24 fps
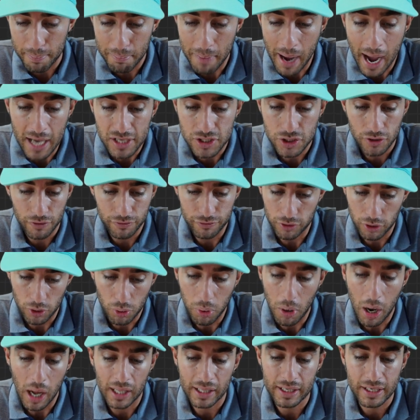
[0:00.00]
masterful
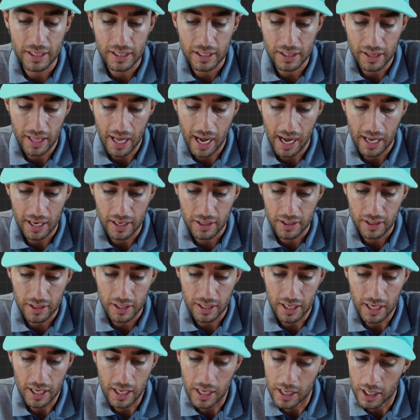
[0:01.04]
quality that
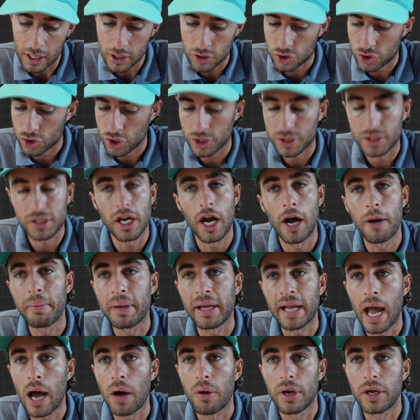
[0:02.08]
is just
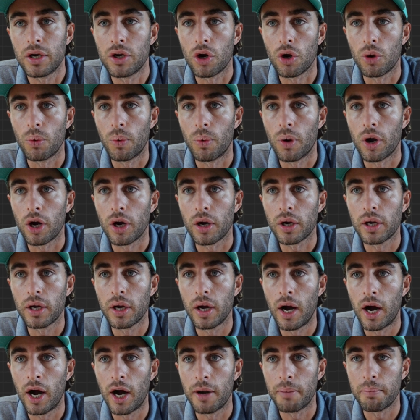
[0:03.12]
coming out in her work,
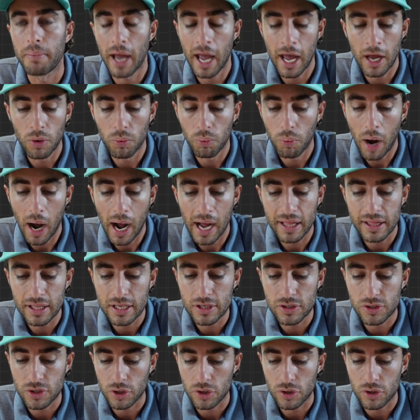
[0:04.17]
and why these